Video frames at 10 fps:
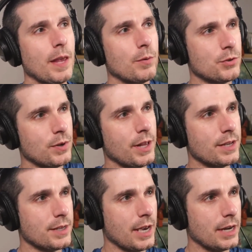I was
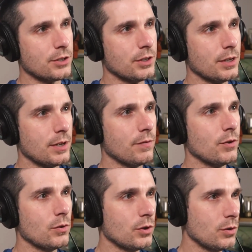realizing actually if
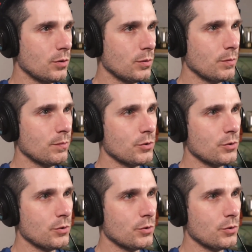you do